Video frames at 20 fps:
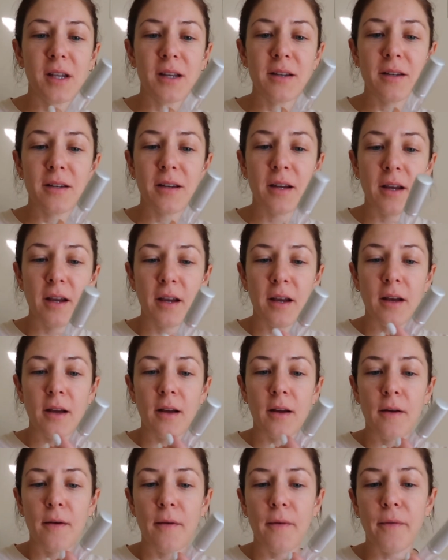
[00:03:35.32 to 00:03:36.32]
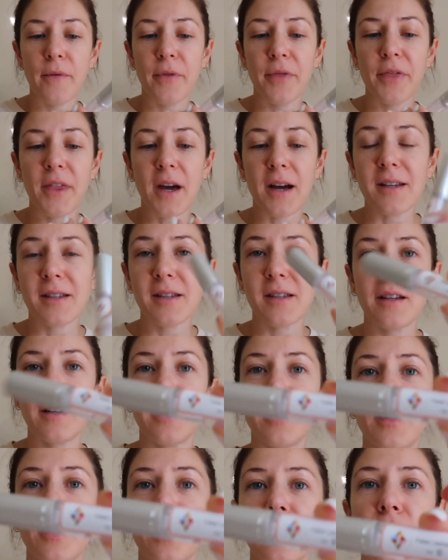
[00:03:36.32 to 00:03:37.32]
it
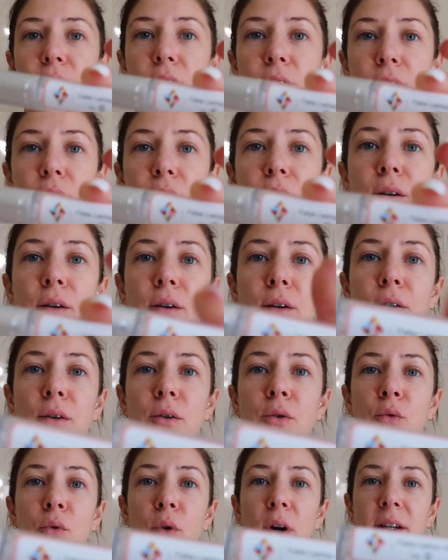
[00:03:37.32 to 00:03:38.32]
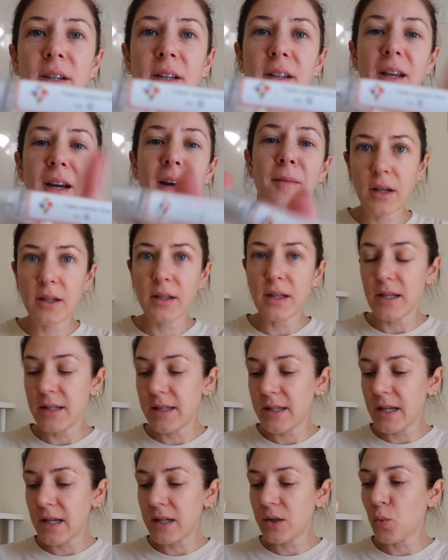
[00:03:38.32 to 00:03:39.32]
doesn't do anything.
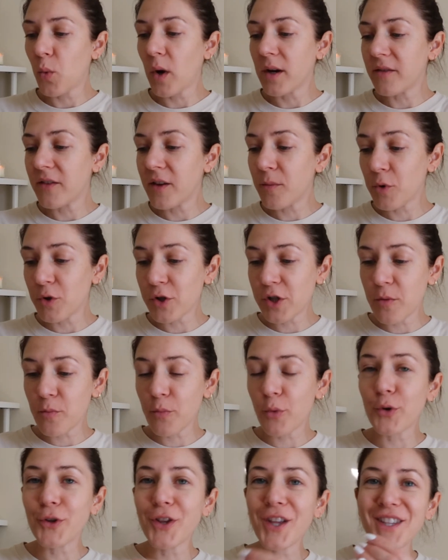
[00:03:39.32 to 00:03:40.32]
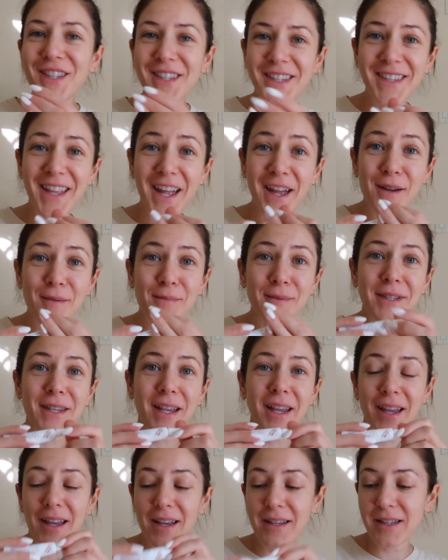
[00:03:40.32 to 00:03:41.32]
This is one of the most important steps,
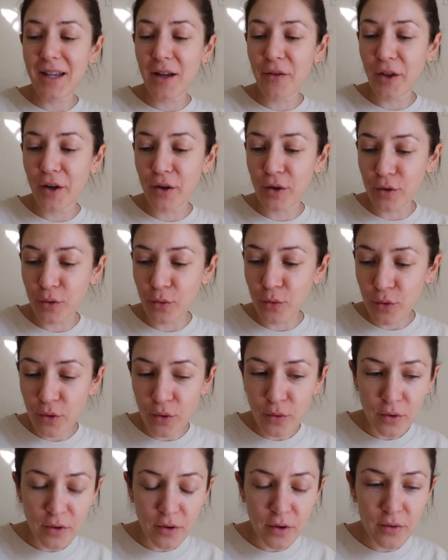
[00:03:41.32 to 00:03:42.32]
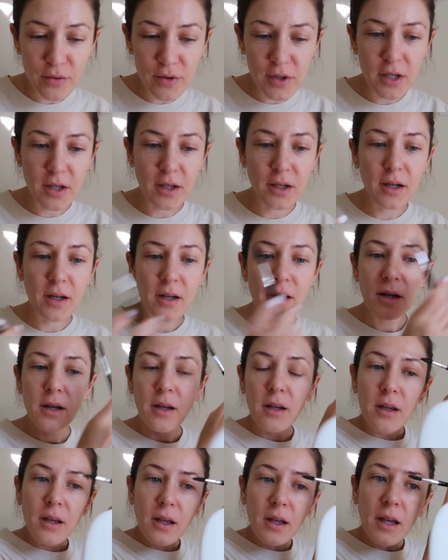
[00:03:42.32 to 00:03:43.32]
is the glue you're using,
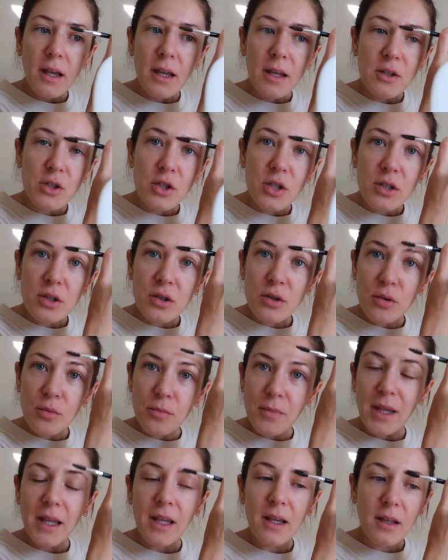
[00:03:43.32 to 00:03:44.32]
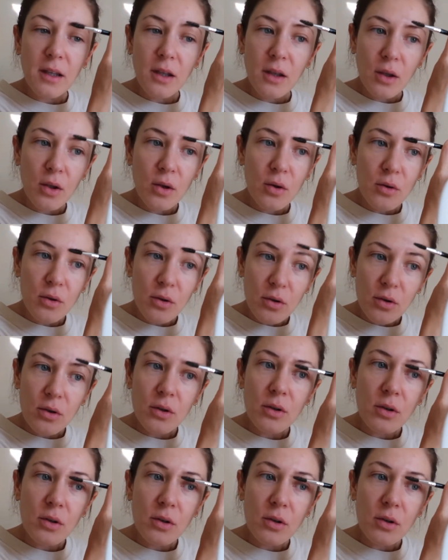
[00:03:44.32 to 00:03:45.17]
and just to make your